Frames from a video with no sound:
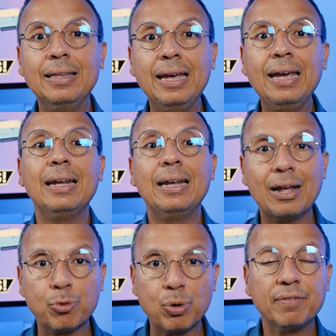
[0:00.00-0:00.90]
a hybrid,
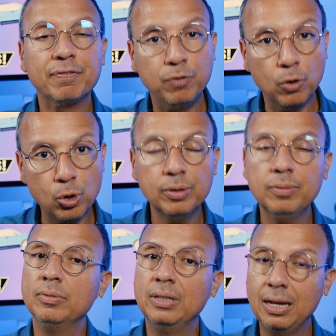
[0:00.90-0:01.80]
with no
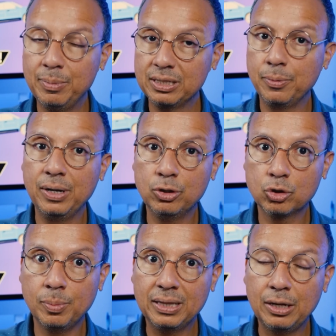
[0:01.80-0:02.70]
gasoline-only option.
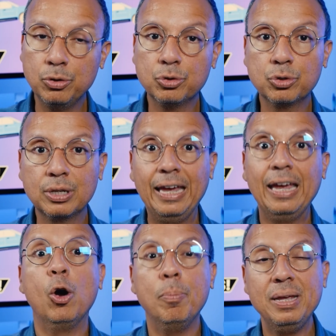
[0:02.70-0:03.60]
Share your thoughts
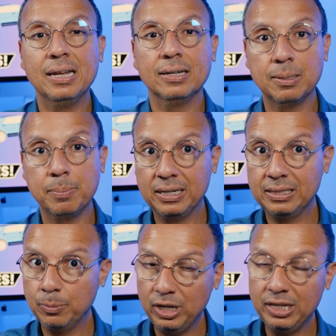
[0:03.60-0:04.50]
in the comments.
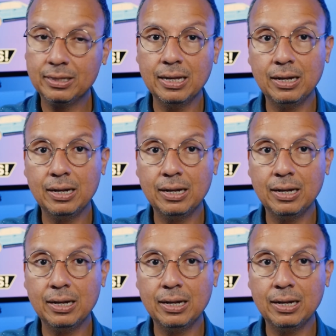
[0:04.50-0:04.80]
Do you like it?